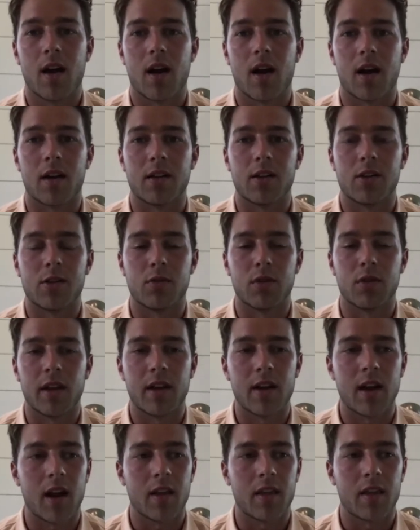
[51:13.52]
Did you
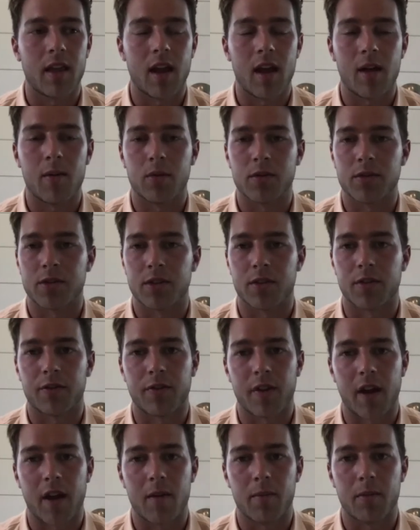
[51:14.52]
lean on them? Was it your
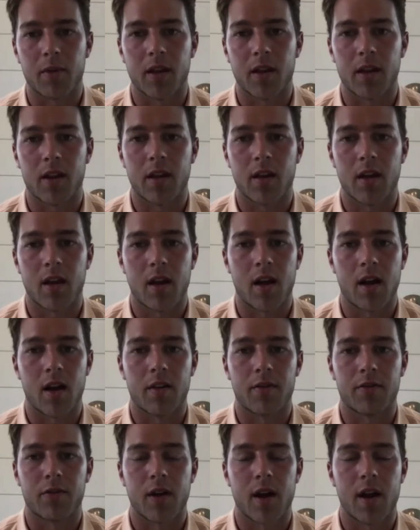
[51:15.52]
family,
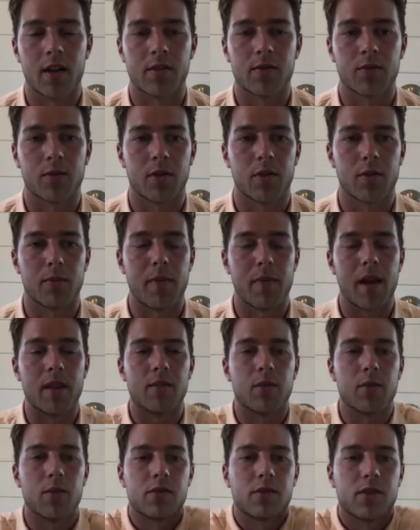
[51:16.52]
friends? Were there
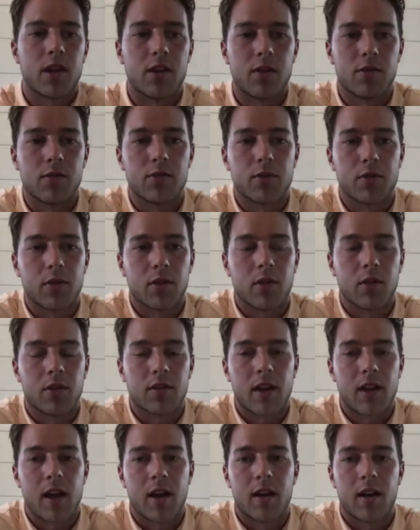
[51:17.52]
mentors that you sort of looked
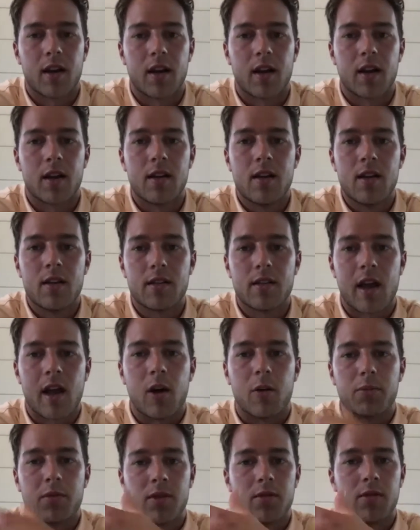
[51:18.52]
on to
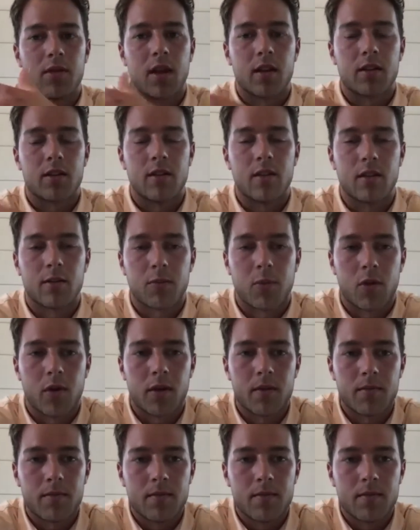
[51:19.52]
help you get to this point?